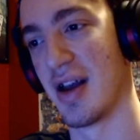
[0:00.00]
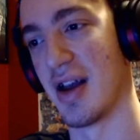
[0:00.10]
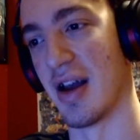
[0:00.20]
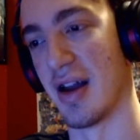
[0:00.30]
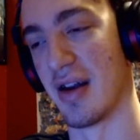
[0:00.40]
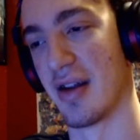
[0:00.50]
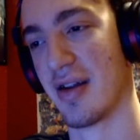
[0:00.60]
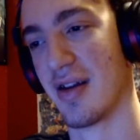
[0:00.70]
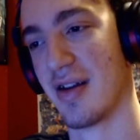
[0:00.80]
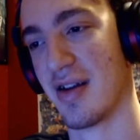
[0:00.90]
And
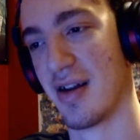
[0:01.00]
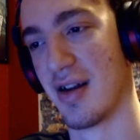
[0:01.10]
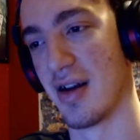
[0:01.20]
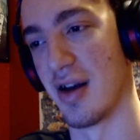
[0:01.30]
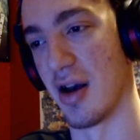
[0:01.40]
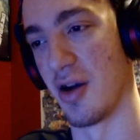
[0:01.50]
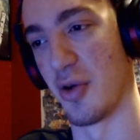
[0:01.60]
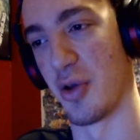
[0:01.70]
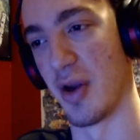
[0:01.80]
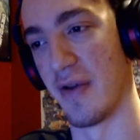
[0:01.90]

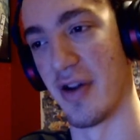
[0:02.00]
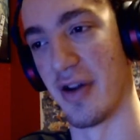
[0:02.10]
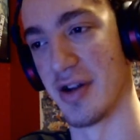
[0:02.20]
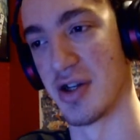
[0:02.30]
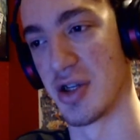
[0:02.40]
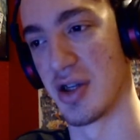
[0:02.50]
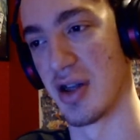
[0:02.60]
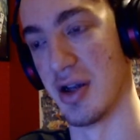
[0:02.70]
also Infinity just